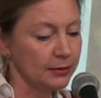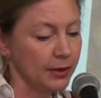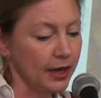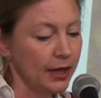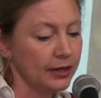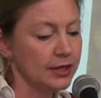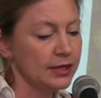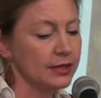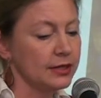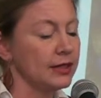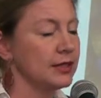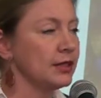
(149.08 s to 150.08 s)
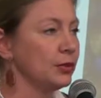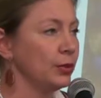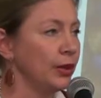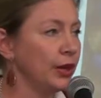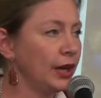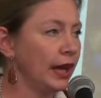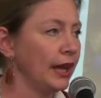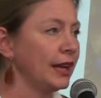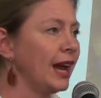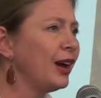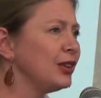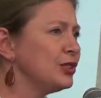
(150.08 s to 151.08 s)
How does it work,
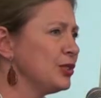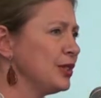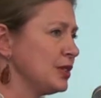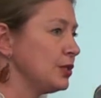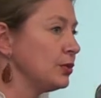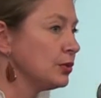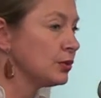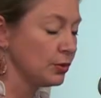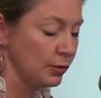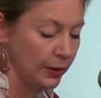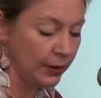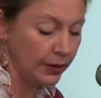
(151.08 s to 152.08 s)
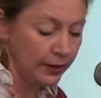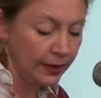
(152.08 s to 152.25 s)
and how do these tools work?